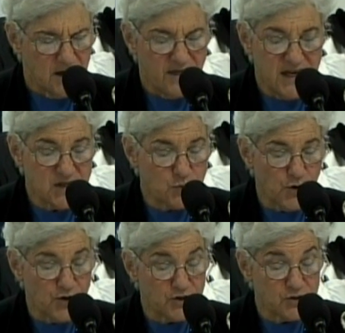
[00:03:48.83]
These
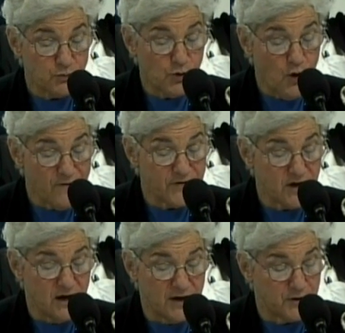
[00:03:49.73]
words were often
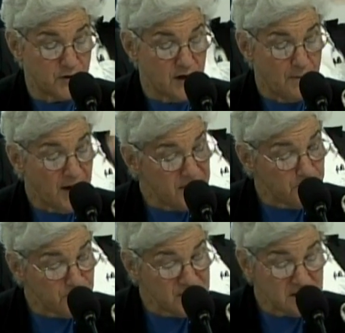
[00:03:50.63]
uttered by the
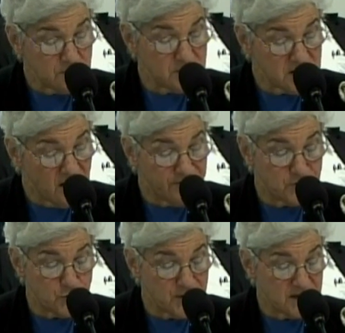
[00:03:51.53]
priest himself
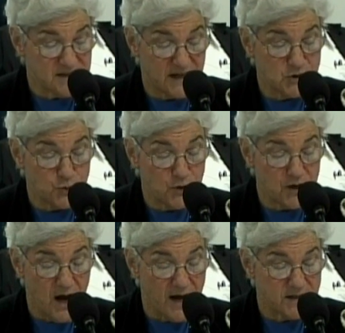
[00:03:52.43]
during the sexual
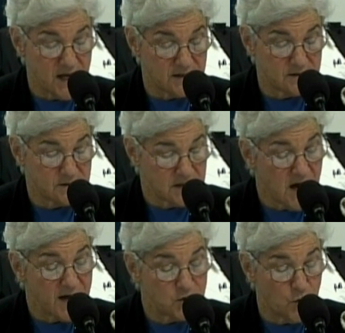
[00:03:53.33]

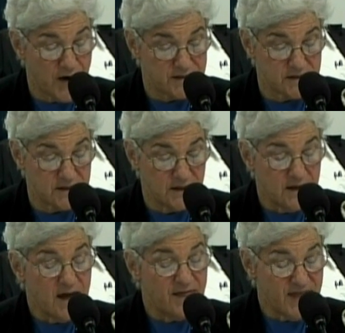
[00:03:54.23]
conquests,
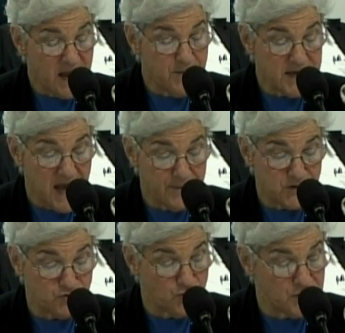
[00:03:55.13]
and they became a
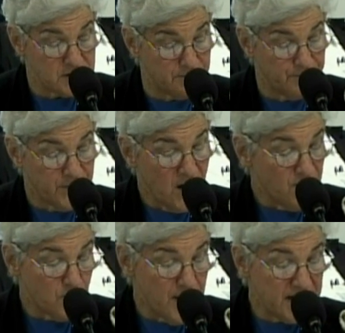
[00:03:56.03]
truism.
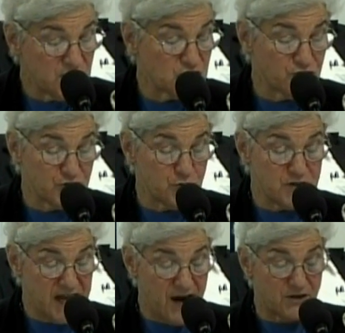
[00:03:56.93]
For many children who
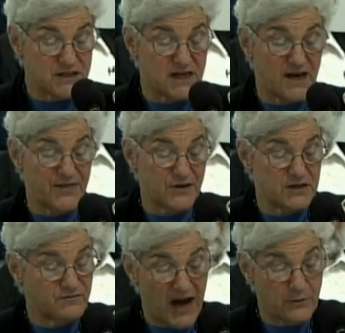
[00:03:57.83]
dare to tell their
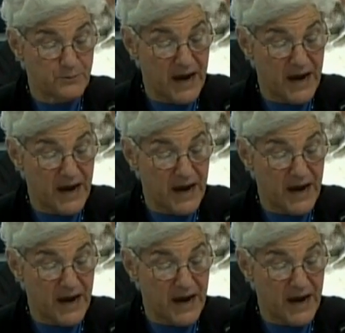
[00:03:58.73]
devout